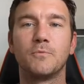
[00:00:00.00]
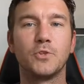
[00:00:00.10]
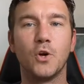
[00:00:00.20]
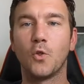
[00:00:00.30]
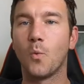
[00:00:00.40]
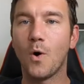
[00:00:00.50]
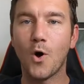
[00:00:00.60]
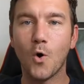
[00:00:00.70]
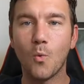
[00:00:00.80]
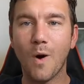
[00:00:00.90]
you know, the
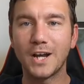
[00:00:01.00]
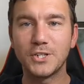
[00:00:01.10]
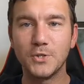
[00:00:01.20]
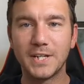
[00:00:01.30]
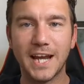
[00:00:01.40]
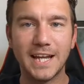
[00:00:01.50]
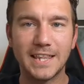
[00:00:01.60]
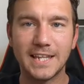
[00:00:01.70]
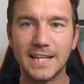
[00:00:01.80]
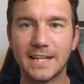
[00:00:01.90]
whole Y2K
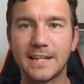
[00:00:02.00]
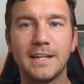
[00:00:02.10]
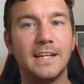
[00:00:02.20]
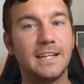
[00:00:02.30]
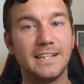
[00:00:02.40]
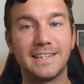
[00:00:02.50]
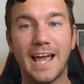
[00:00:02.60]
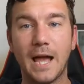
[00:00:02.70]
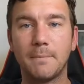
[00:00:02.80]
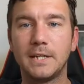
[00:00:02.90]
thing is
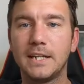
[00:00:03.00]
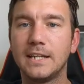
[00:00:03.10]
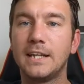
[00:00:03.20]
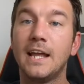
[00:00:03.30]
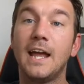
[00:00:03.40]
happening,